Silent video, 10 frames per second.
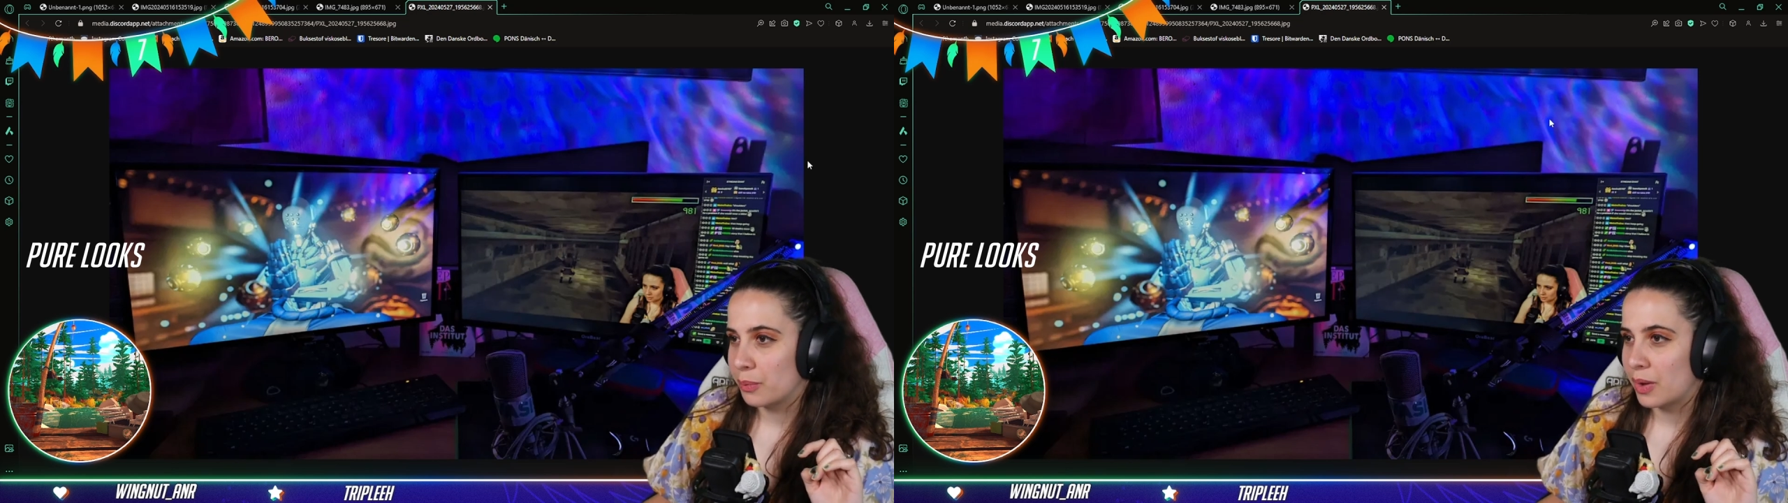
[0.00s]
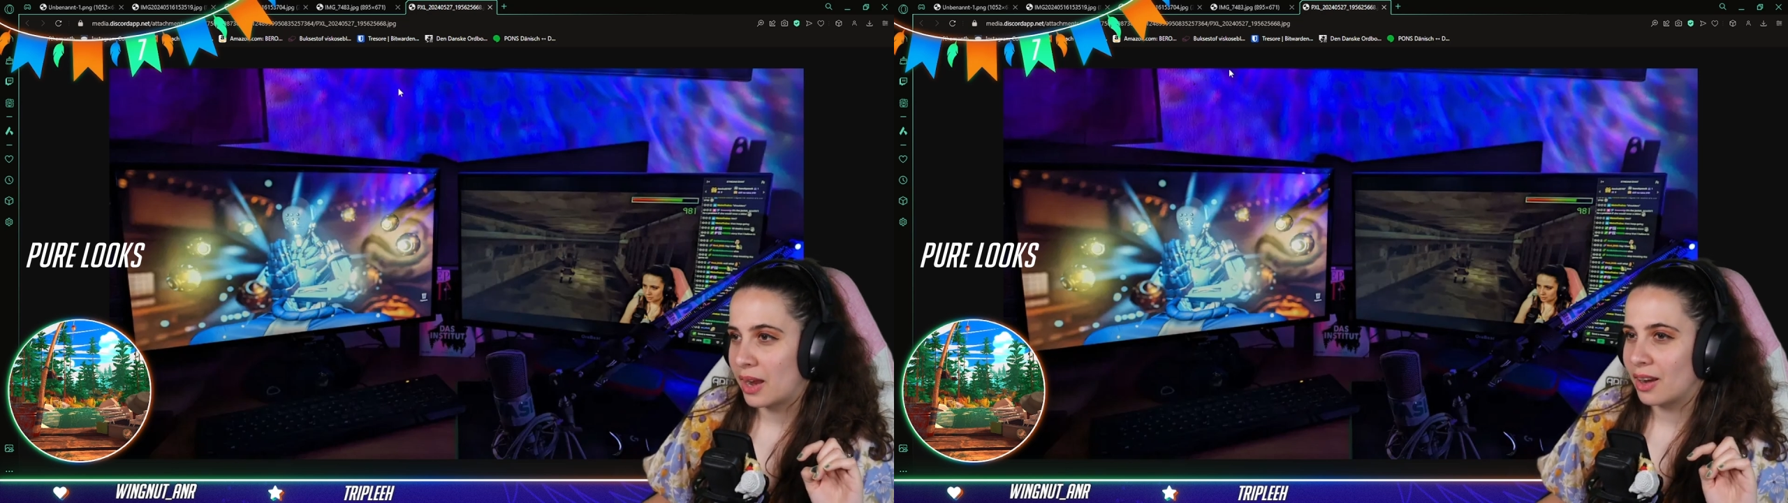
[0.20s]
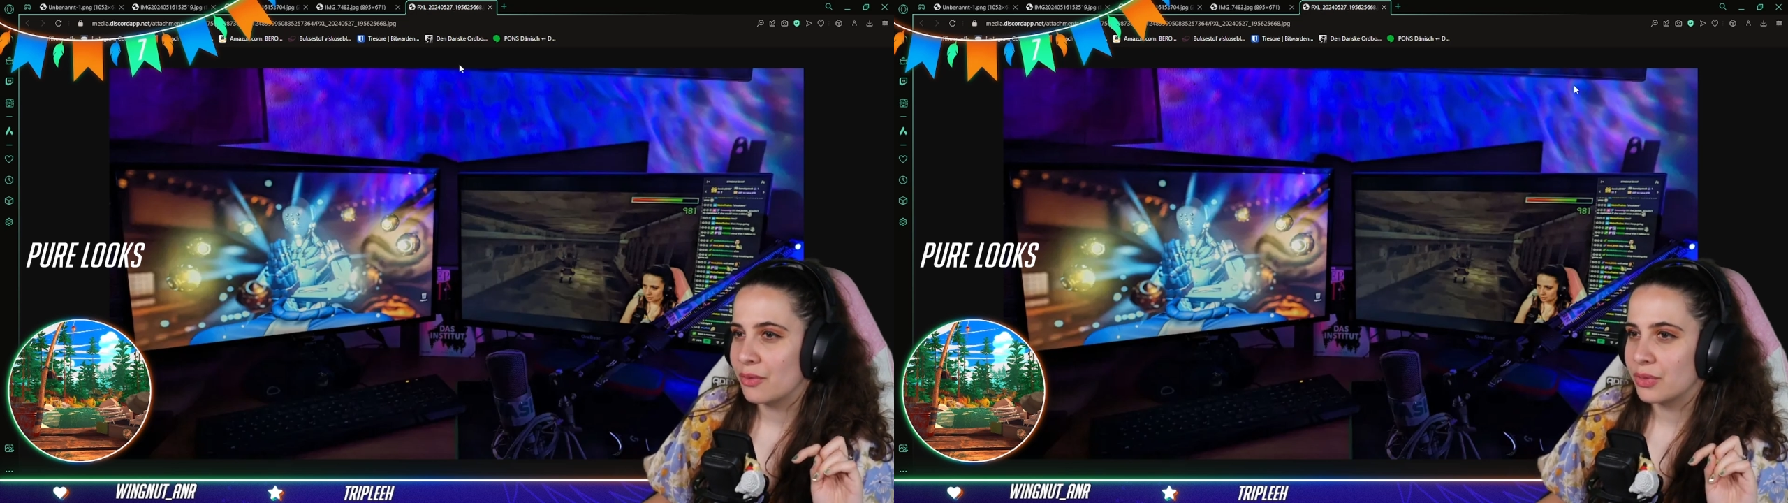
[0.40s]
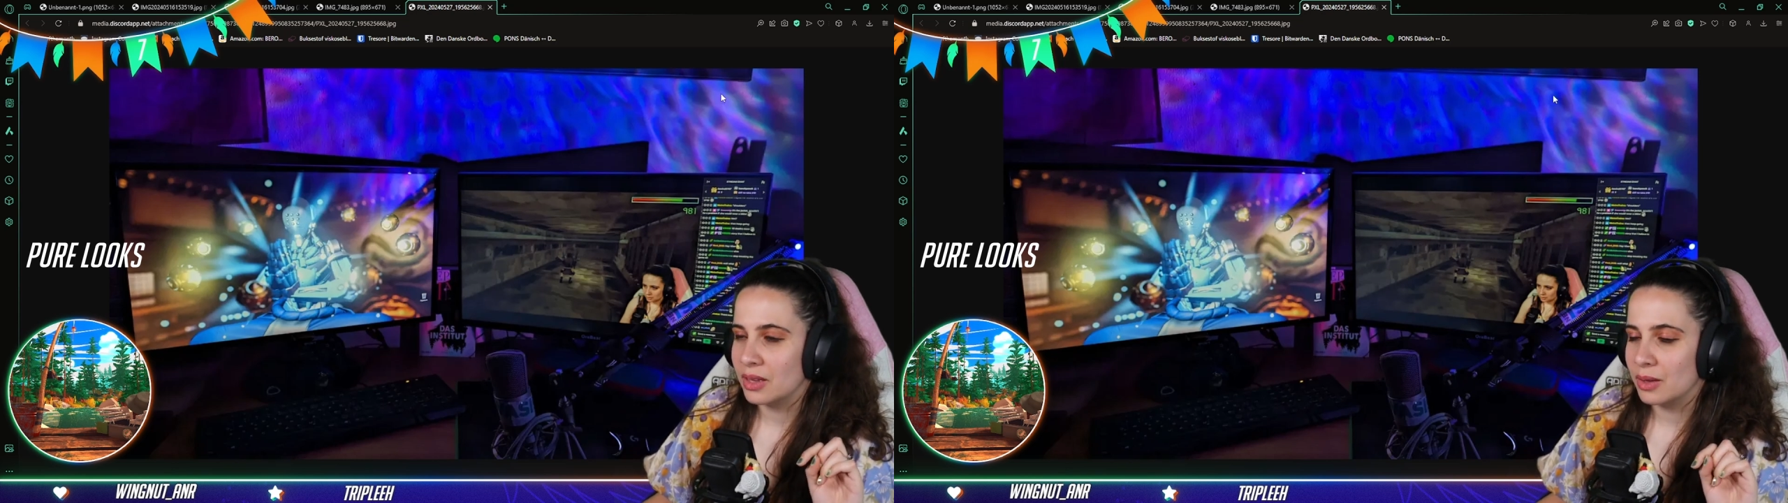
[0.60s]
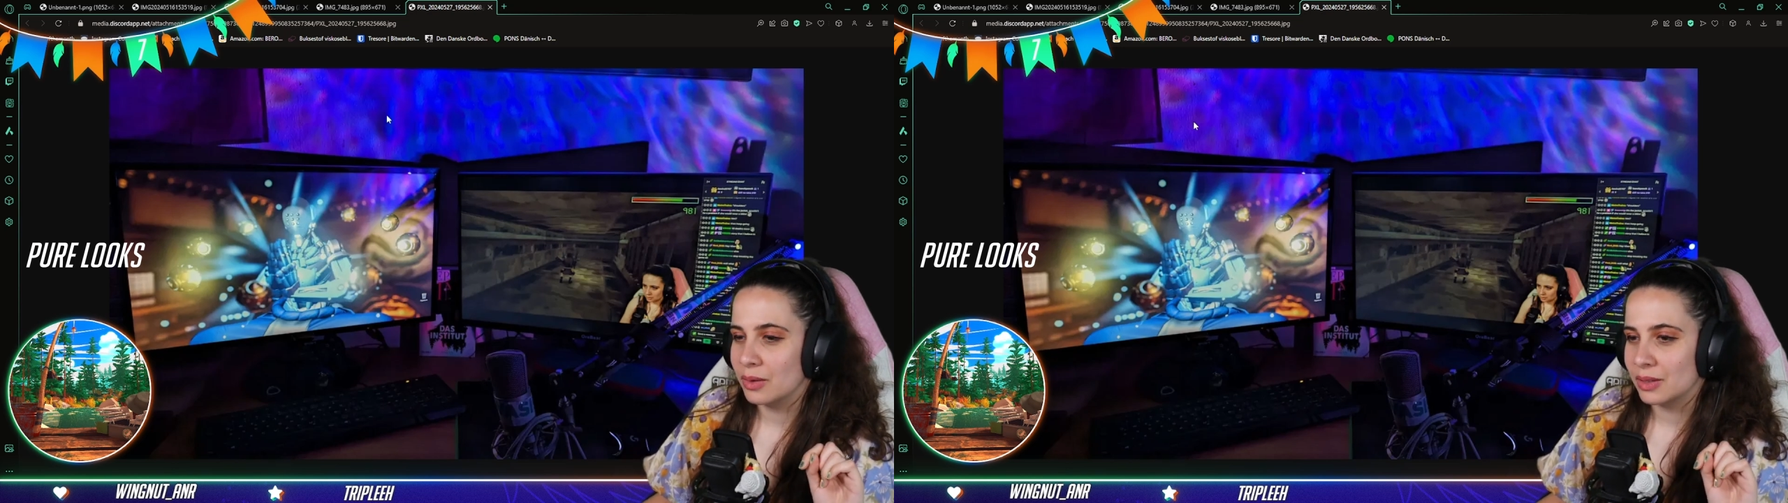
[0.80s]
I love
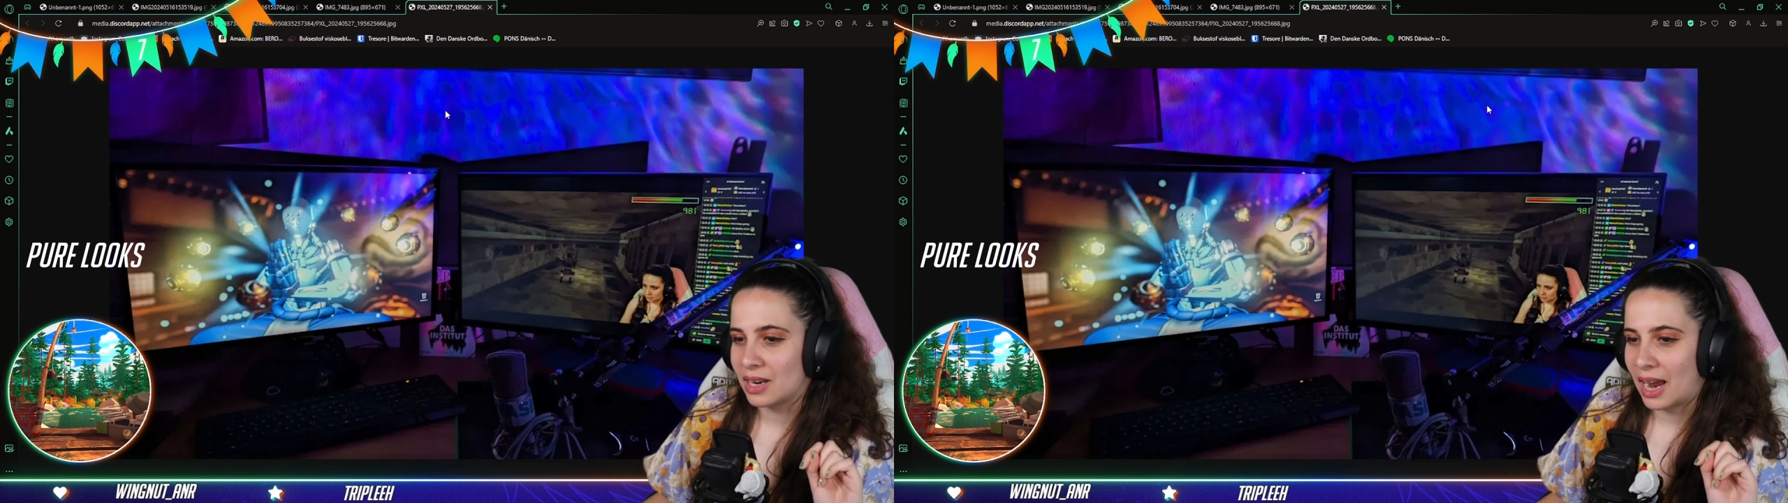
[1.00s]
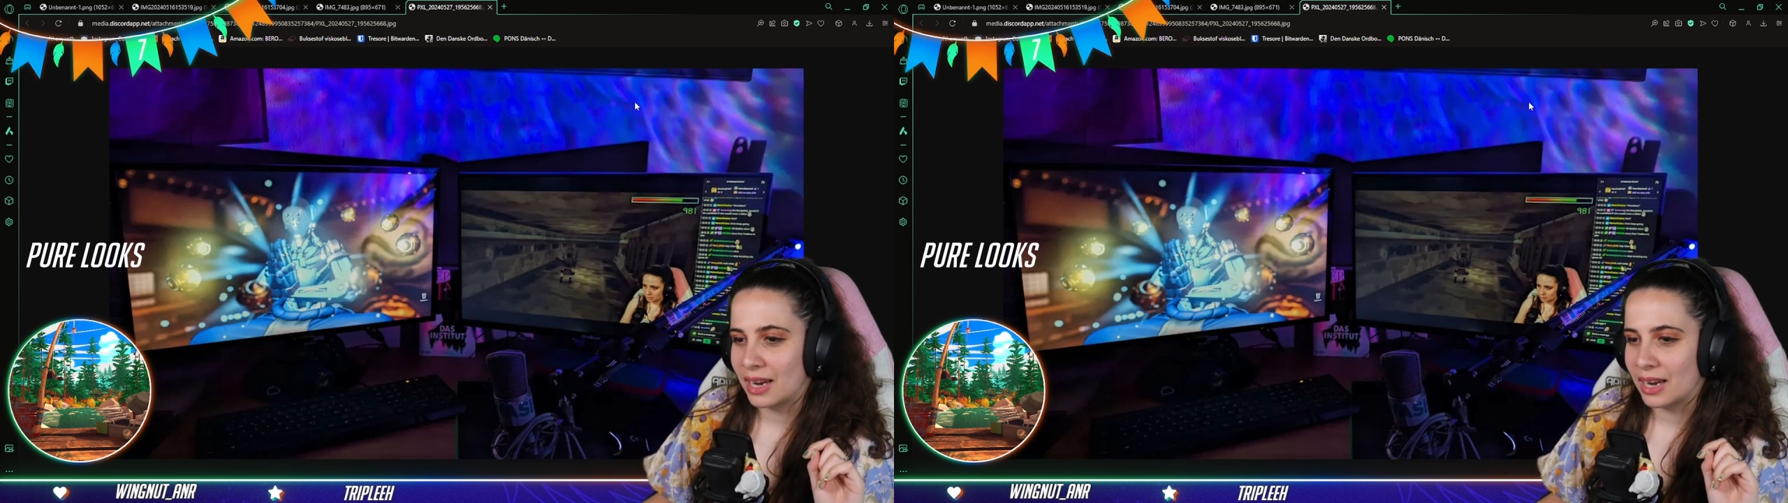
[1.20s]
I